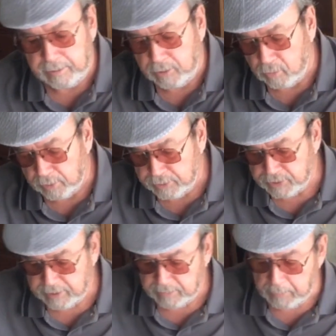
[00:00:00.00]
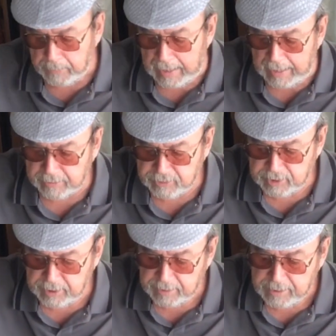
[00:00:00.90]
the Knorr's
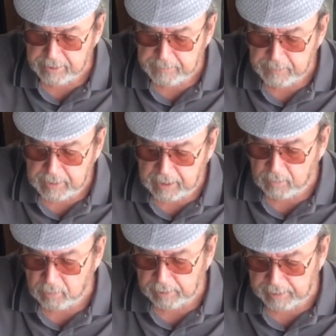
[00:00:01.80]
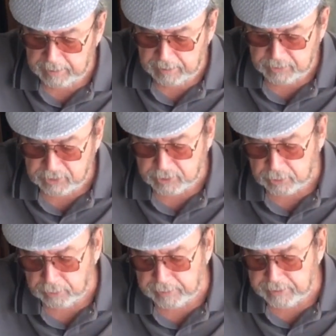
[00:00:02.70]
box. And we're going to
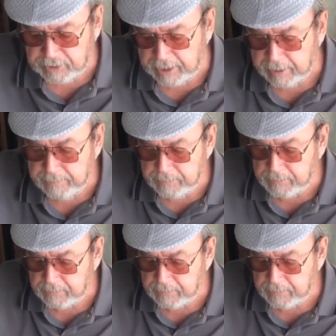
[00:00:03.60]
stir this in.